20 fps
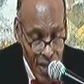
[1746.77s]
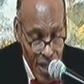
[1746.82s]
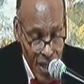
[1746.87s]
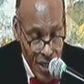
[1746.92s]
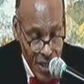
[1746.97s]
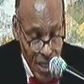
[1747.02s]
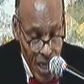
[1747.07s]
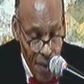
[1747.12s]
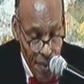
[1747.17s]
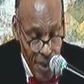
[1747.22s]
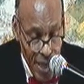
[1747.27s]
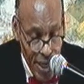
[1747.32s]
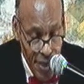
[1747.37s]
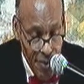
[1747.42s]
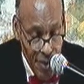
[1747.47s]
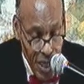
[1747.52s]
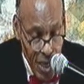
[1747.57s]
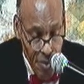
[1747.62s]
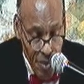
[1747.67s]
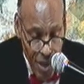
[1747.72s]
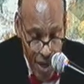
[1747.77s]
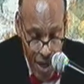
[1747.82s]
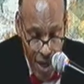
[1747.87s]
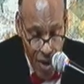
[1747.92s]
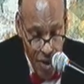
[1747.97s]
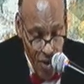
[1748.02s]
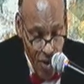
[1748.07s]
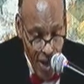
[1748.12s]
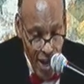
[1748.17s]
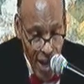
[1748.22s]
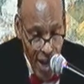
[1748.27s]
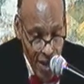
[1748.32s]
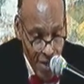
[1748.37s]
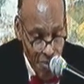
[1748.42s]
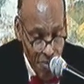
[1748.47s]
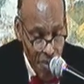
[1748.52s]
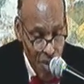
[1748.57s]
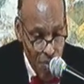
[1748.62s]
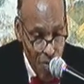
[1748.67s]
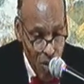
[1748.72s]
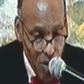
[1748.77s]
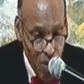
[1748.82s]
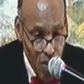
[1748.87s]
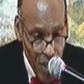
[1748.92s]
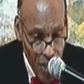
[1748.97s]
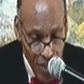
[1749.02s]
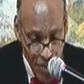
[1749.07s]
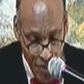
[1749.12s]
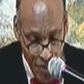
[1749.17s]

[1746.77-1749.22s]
That's why they're going to give me a great report.